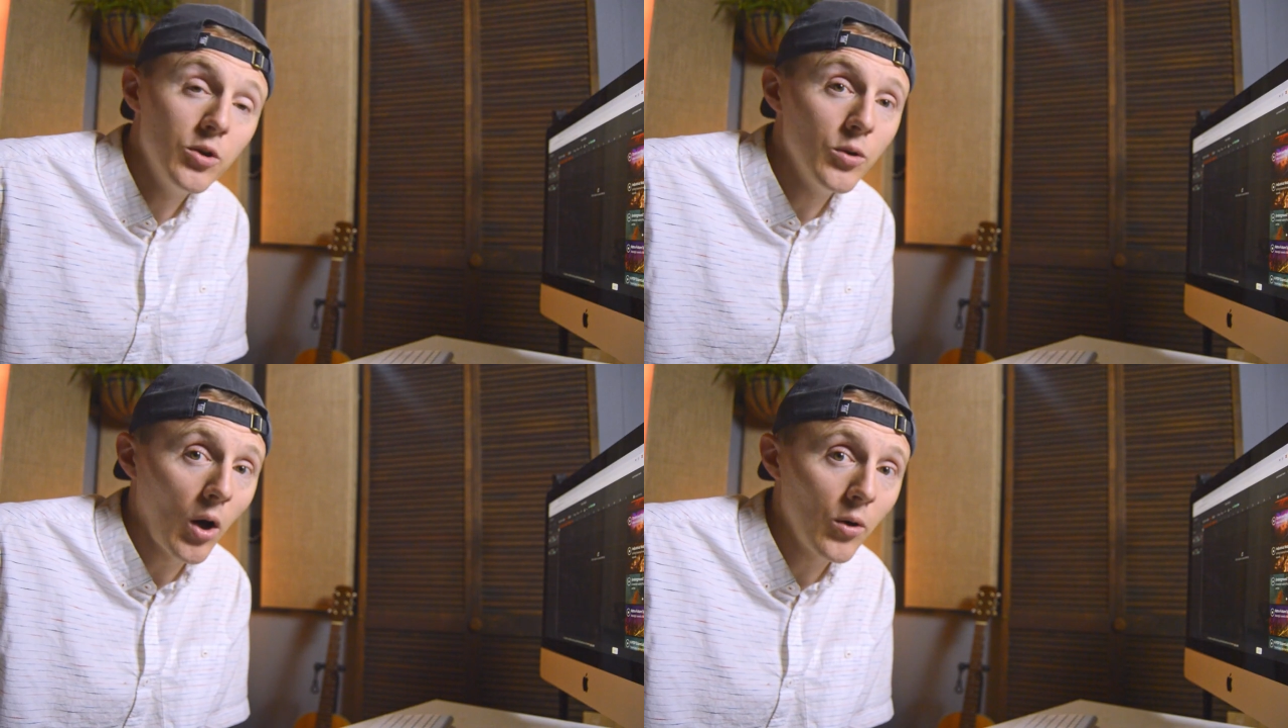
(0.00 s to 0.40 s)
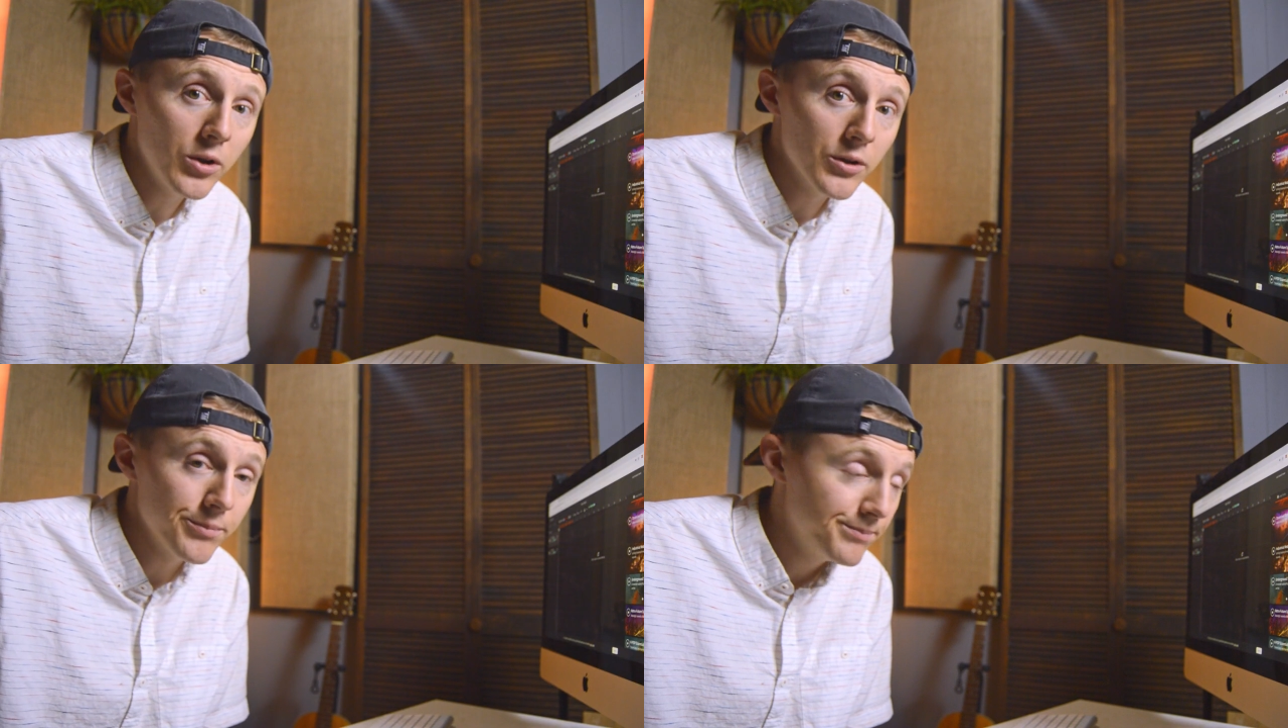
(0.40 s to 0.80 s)
you know
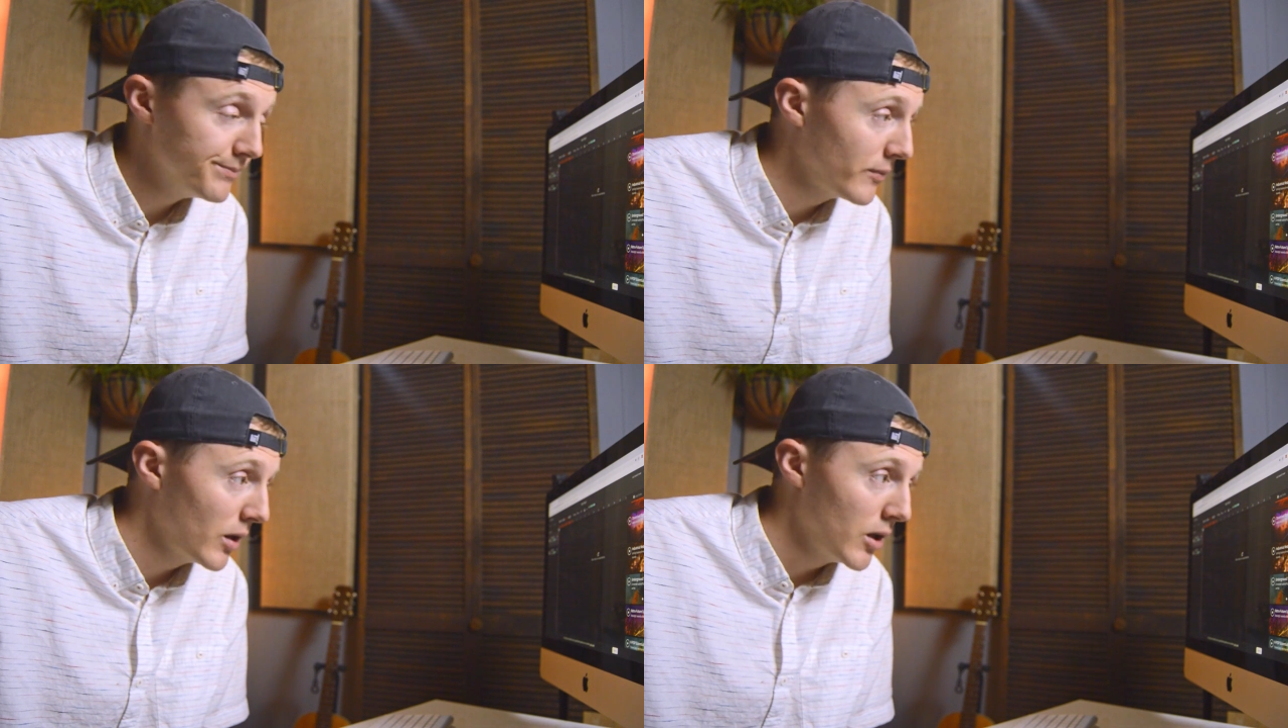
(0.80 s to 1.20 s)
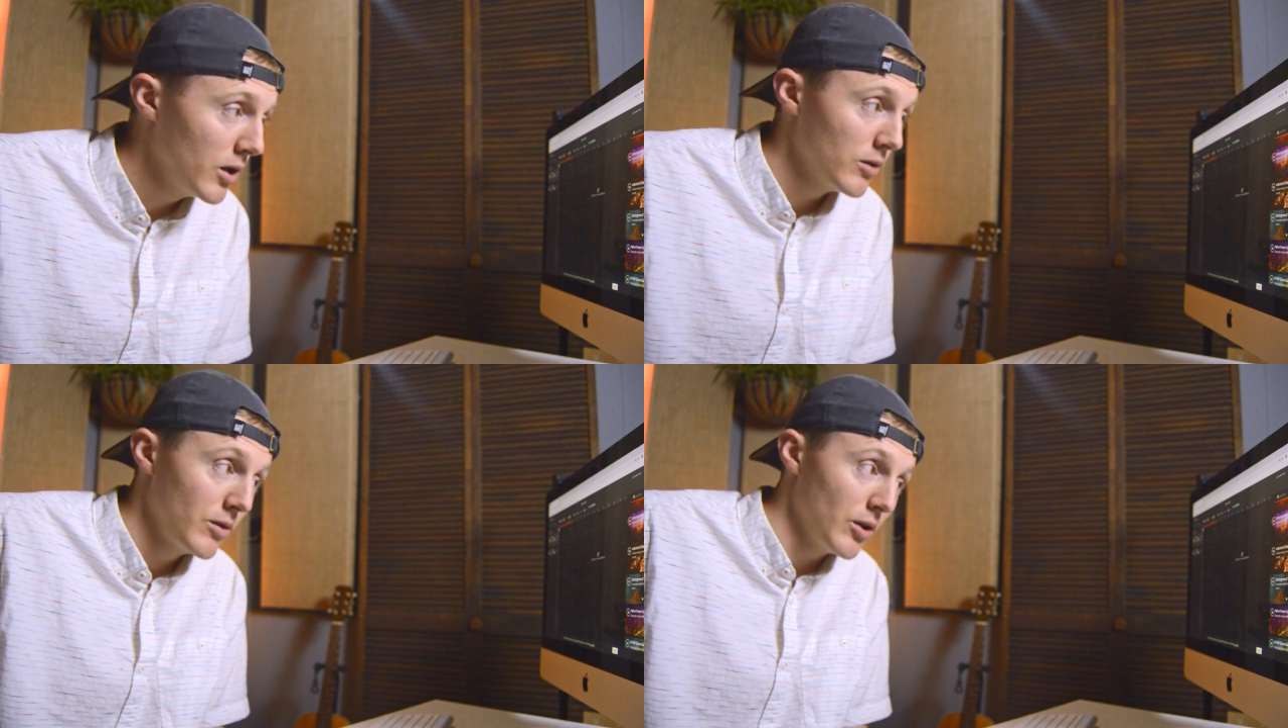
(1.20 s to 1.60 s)
you're
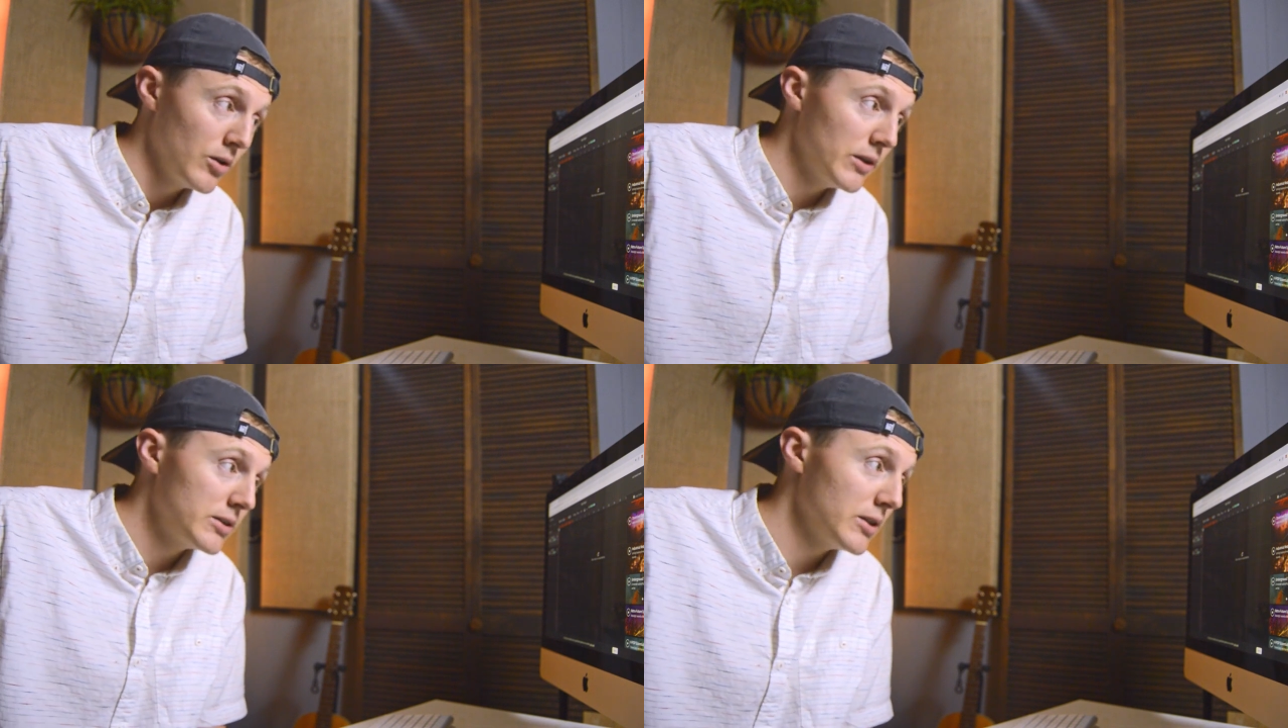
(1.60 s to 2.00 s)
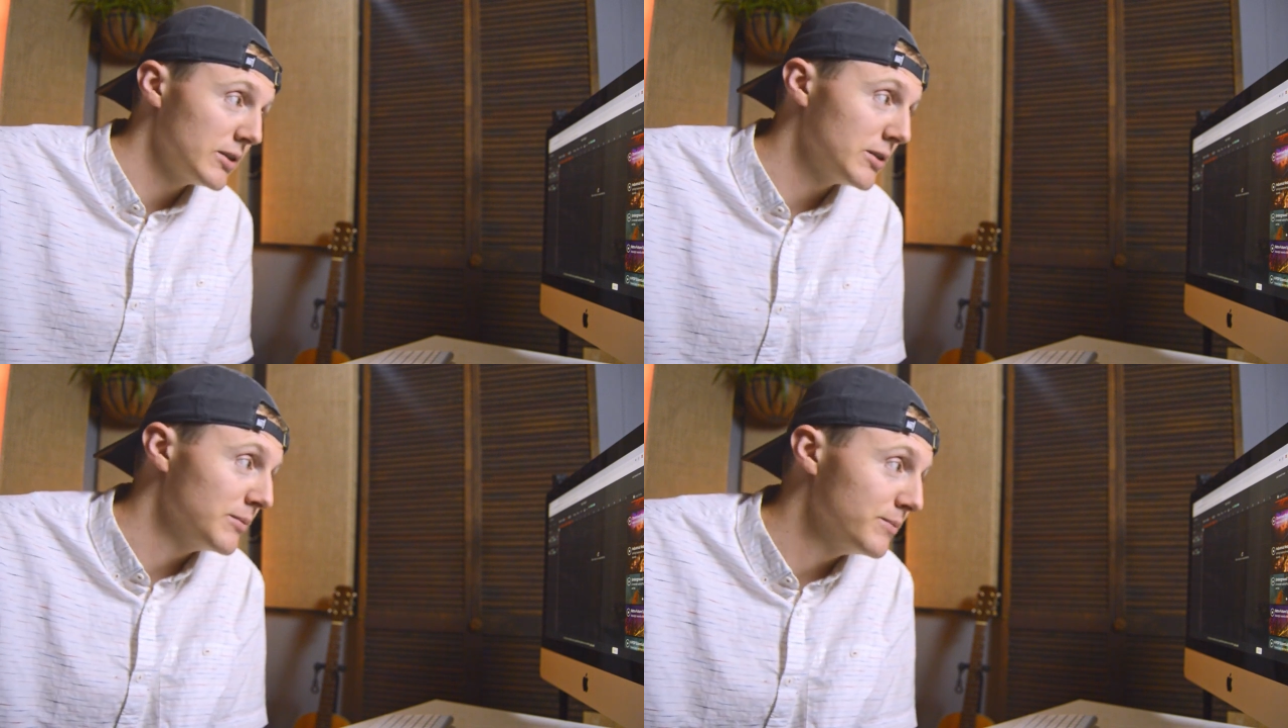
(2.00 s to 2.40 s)
gonna listen
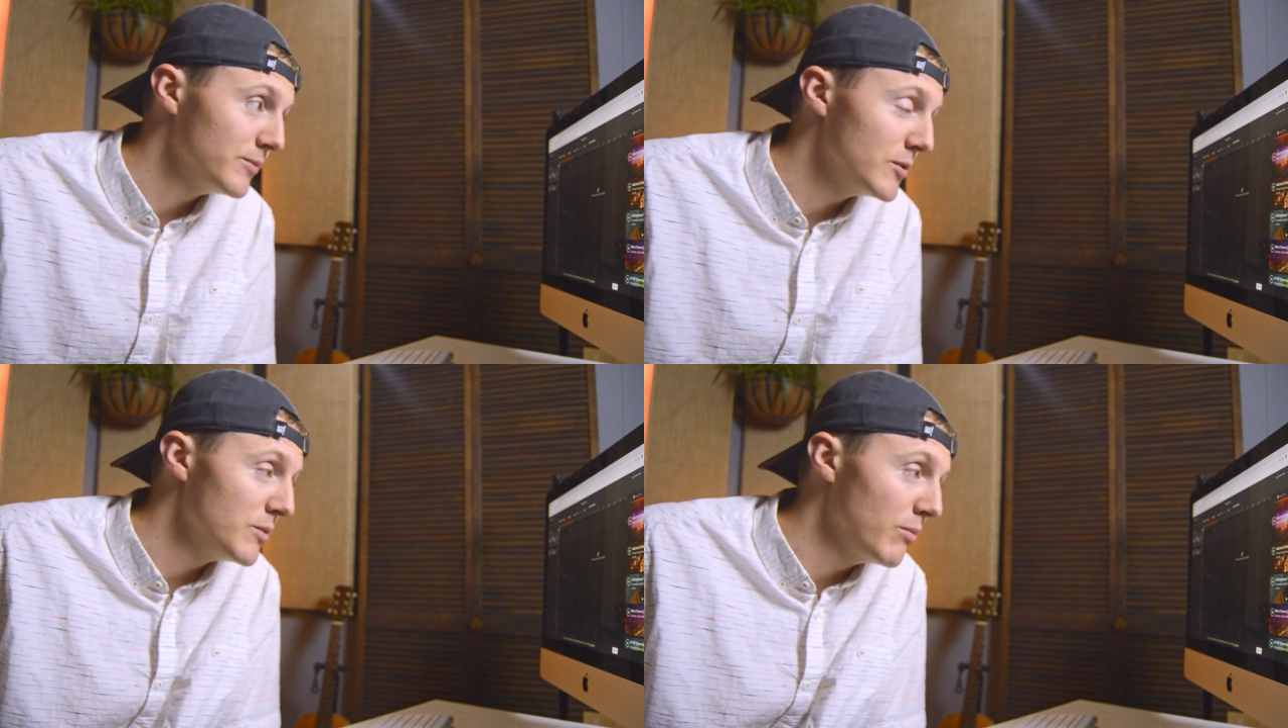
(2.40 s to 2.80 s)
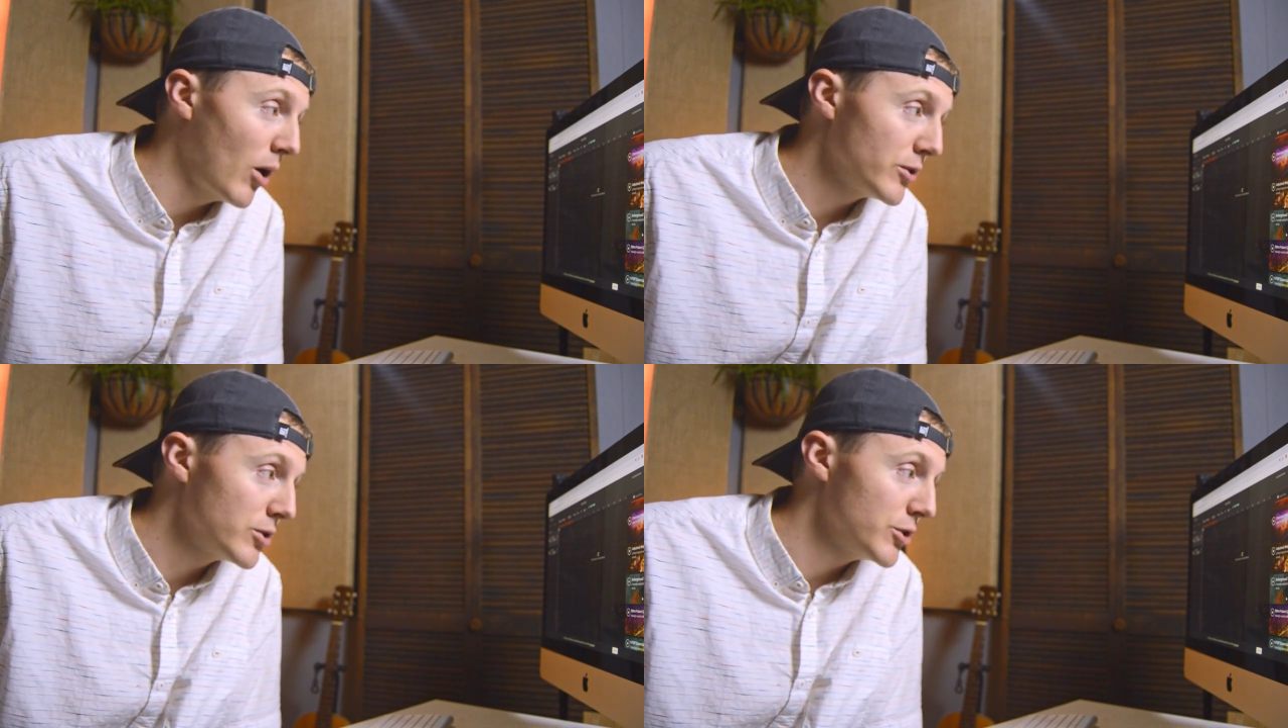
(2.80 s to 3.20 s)
to some
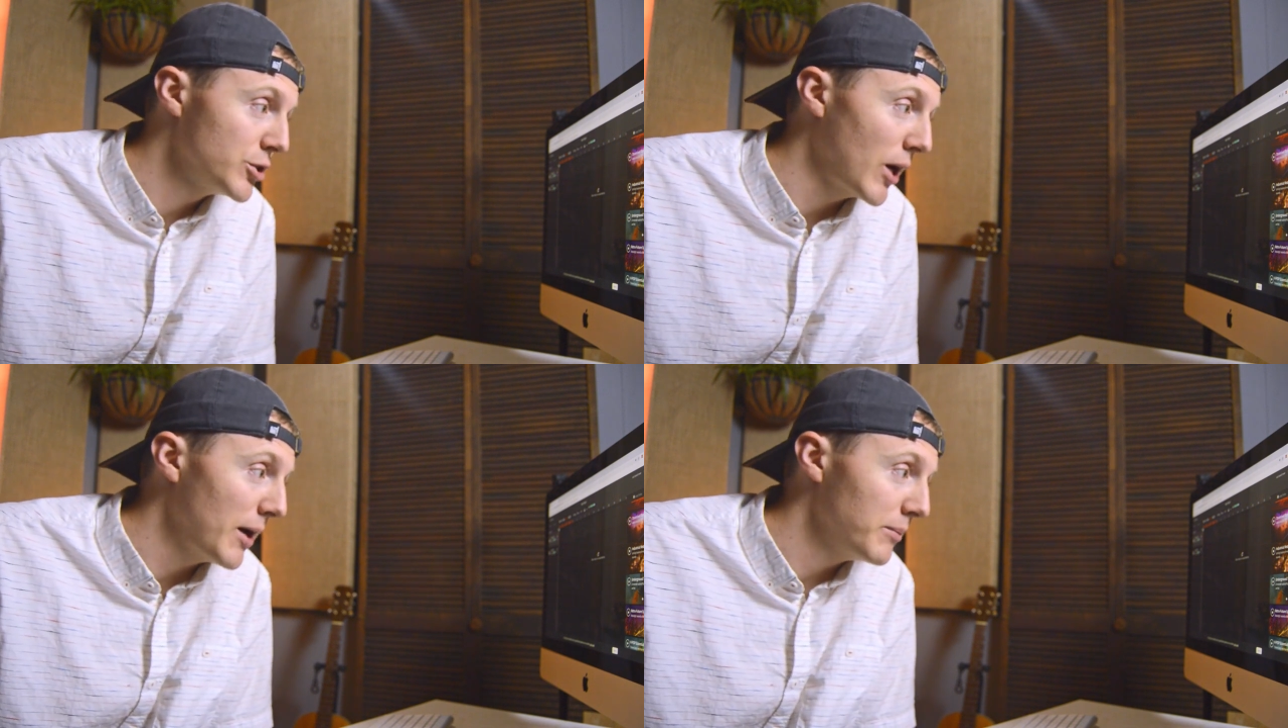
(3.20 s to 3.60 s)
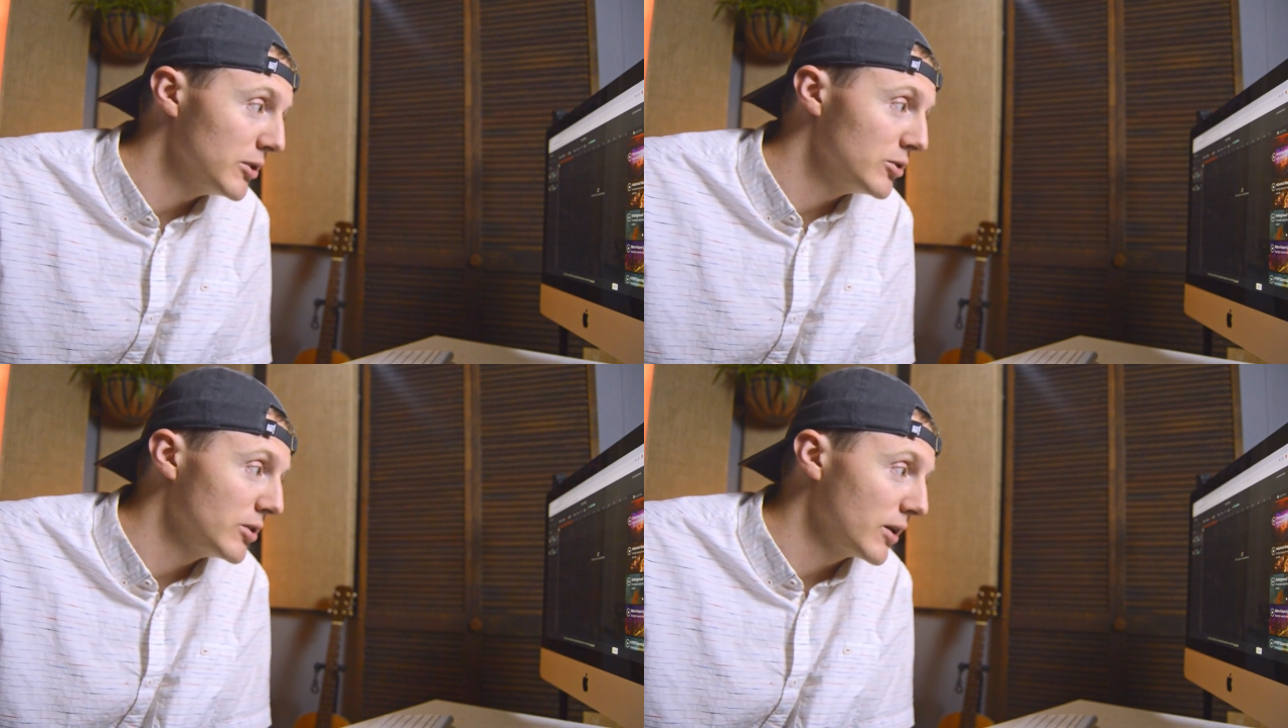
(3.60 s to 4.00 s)
monster trap
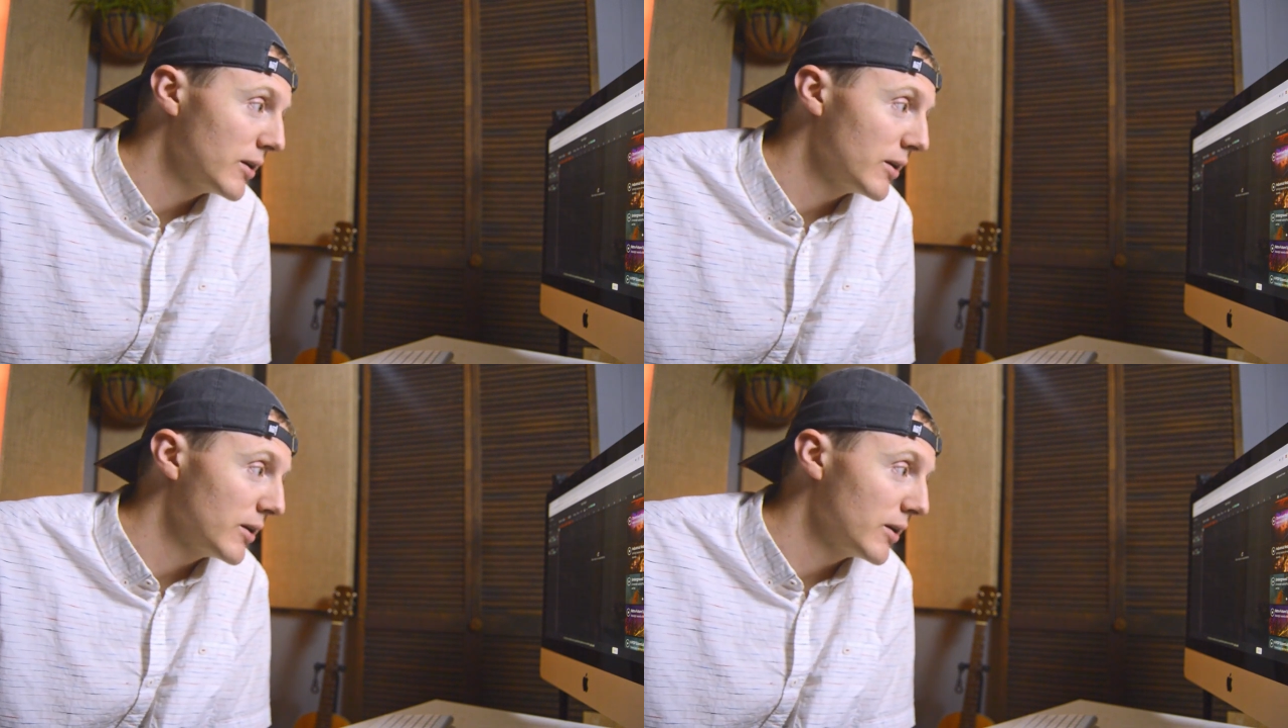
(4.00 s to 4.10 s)
music,